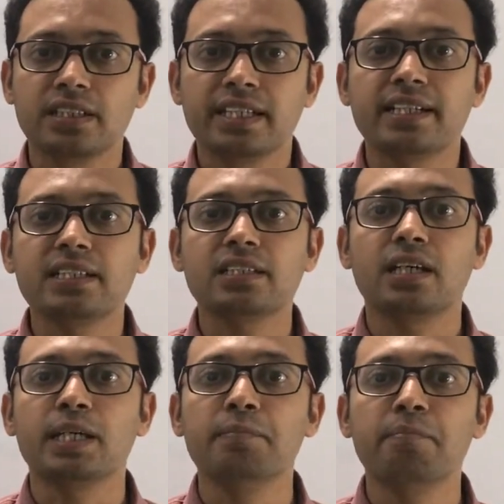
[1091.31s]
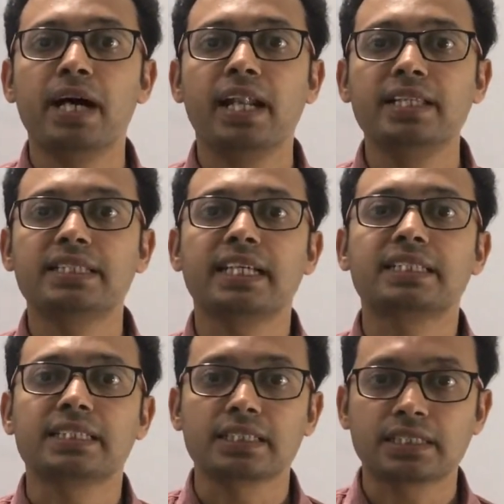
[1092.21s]
It is an imbalance
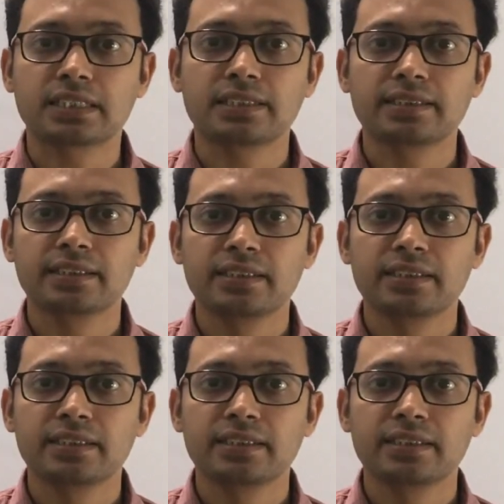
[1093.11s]
exists,